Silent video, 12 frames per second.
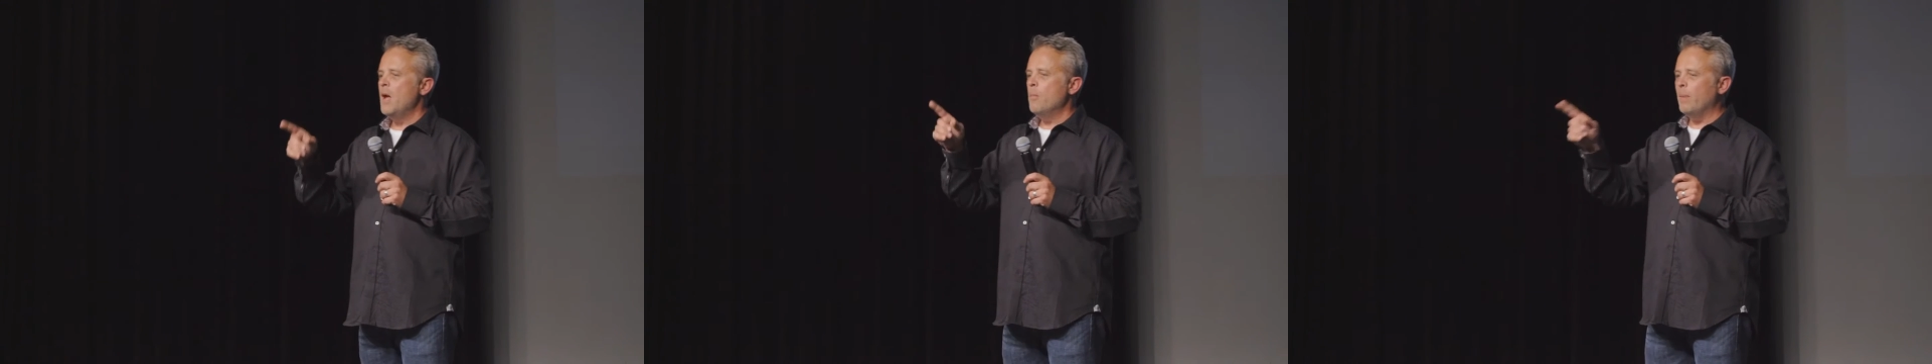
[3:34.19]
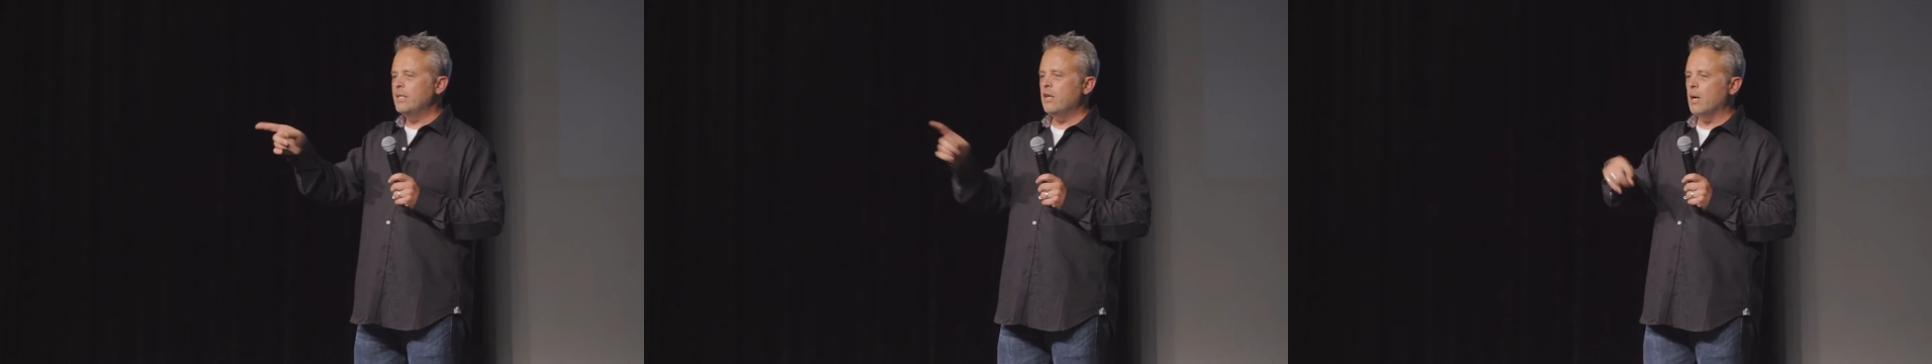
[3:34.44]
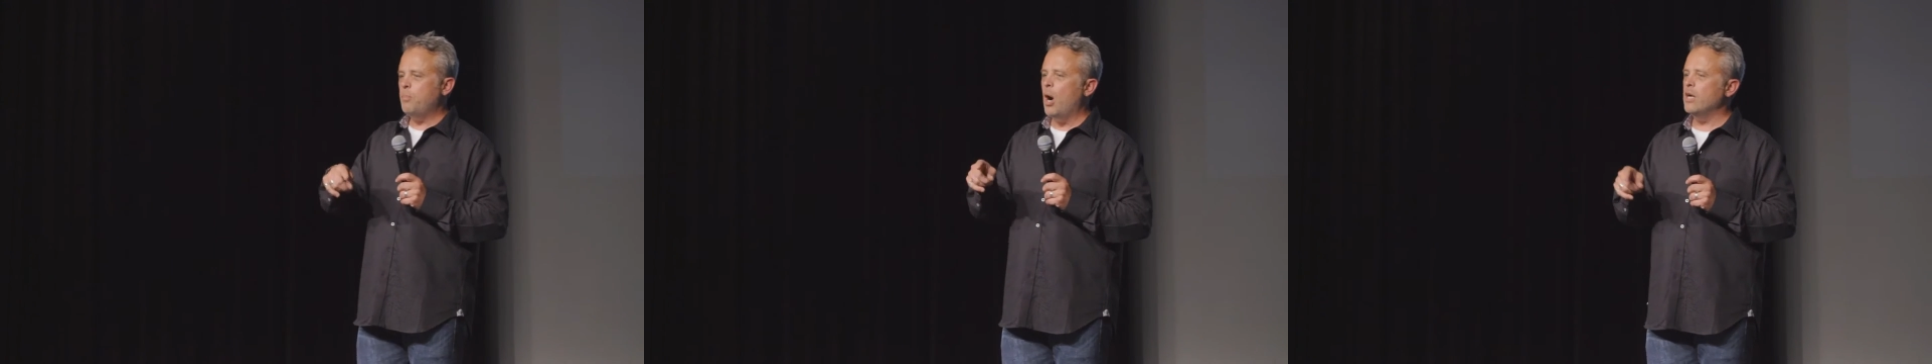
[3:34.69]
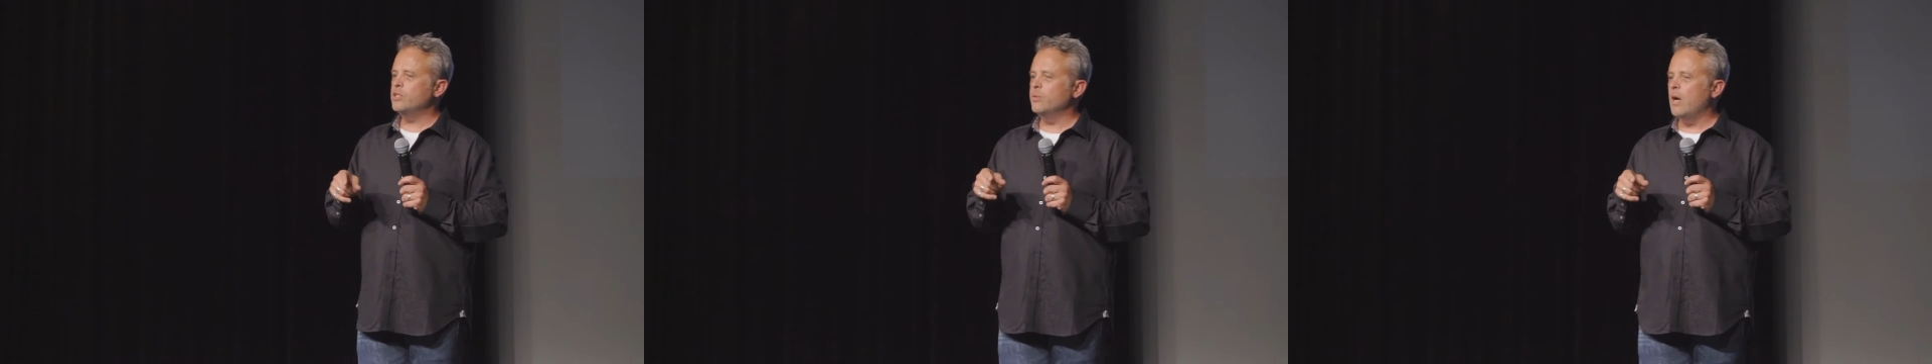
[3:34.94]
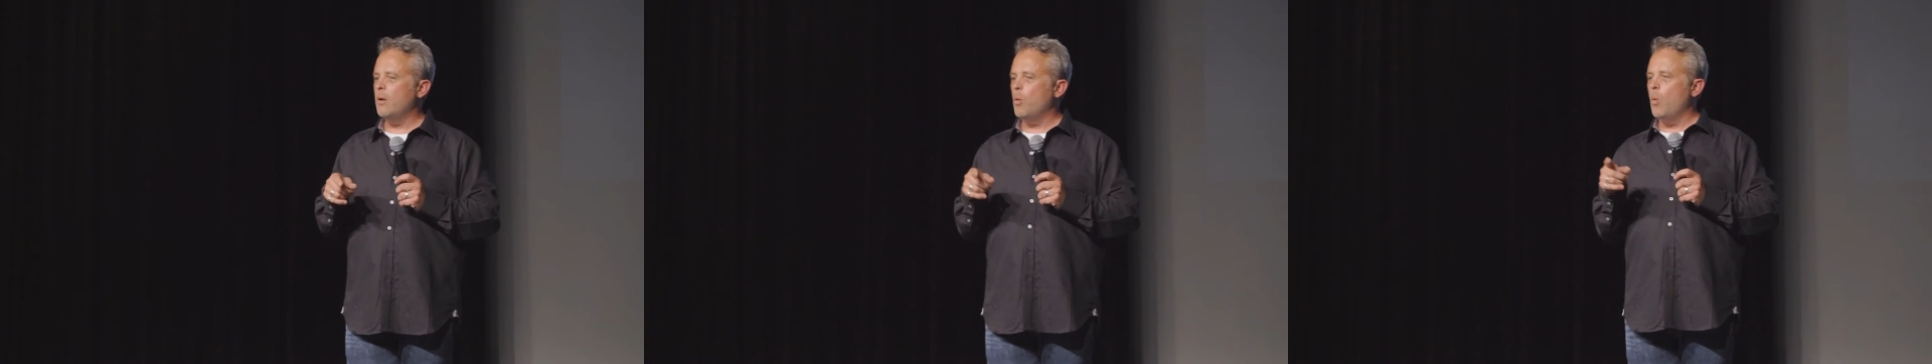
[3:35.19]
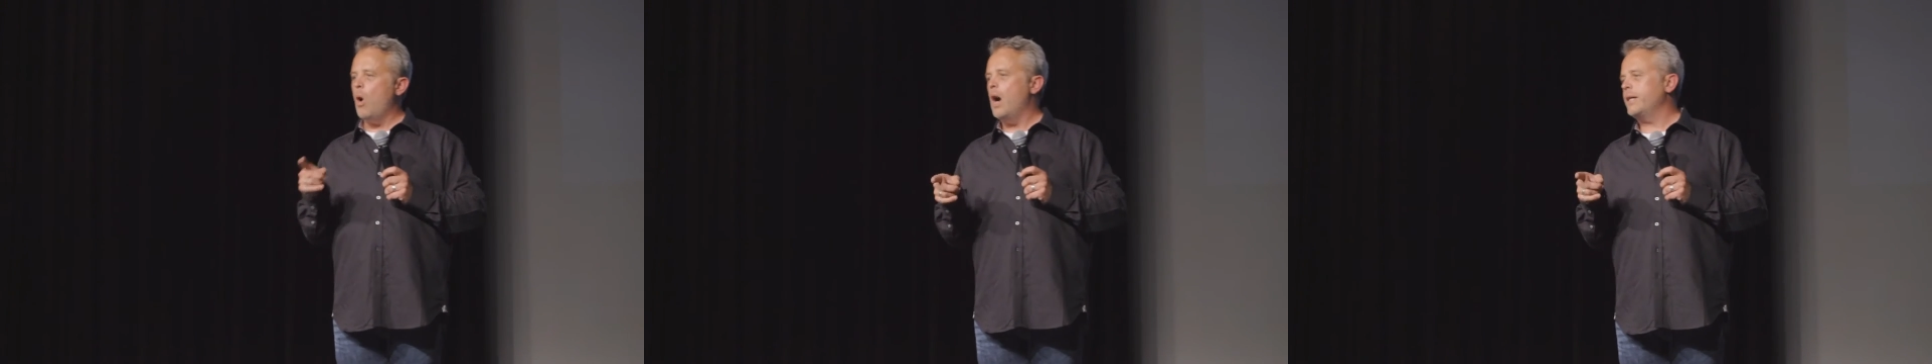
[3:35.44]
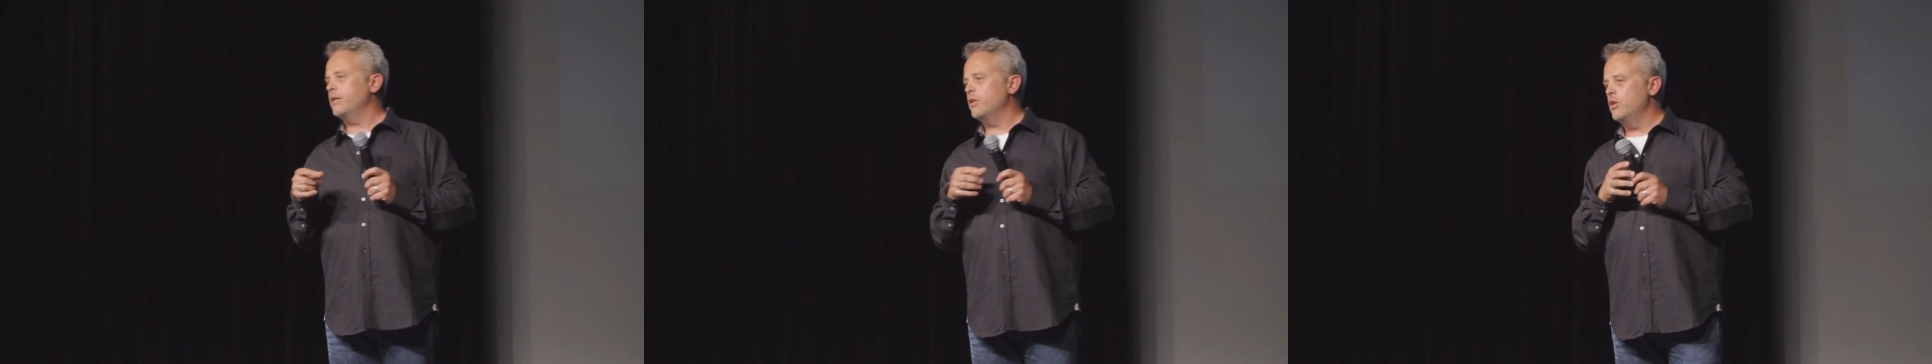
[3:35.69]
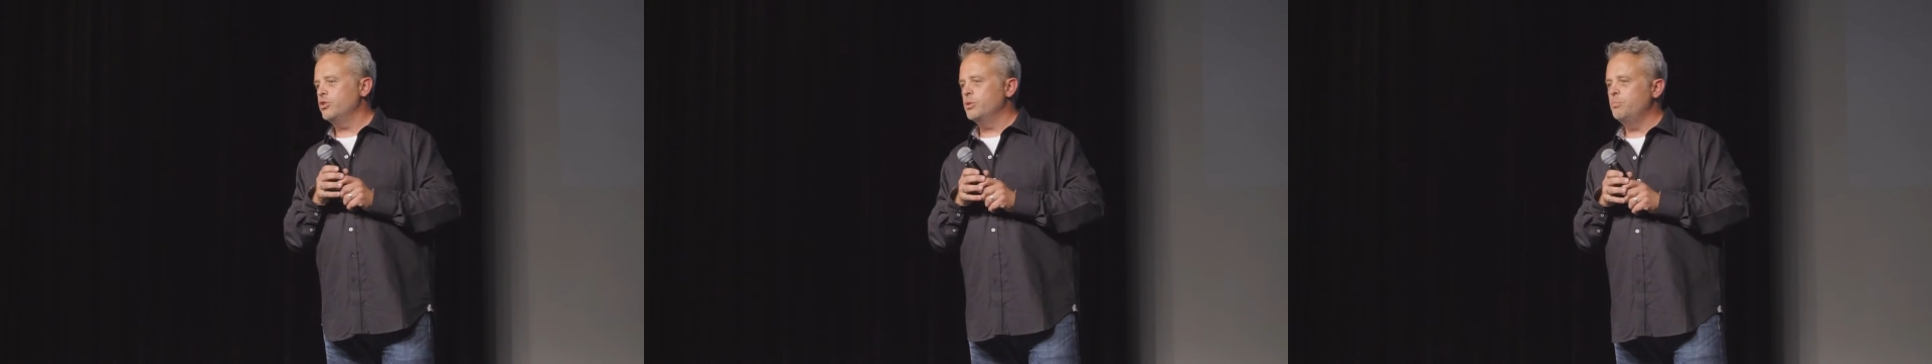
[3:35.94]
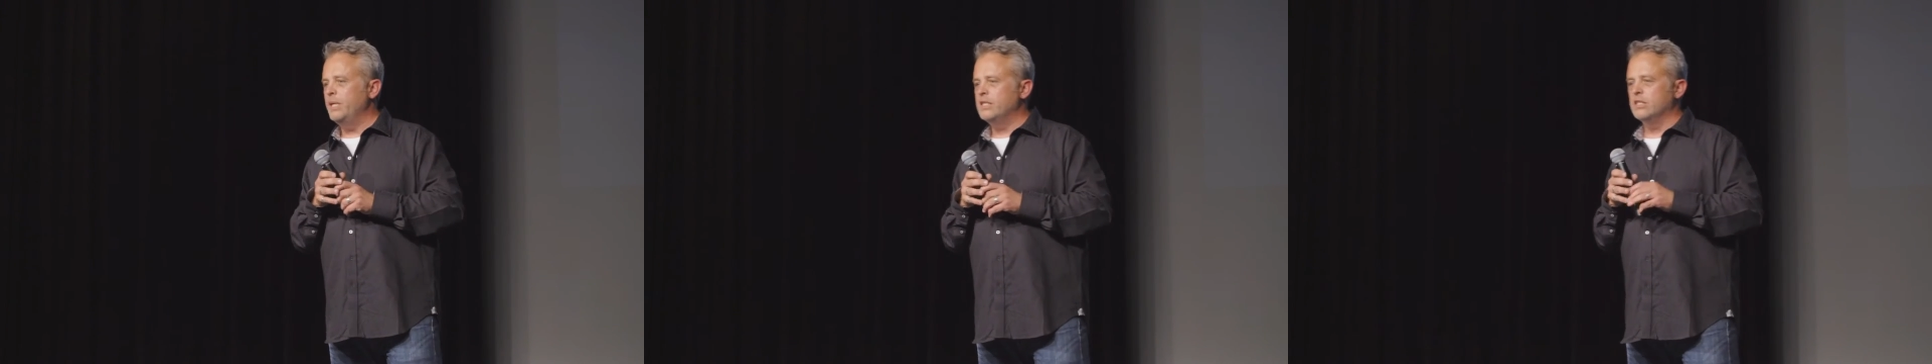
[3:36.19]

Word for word: My dog Poncho and I were walking on Ocean Beach,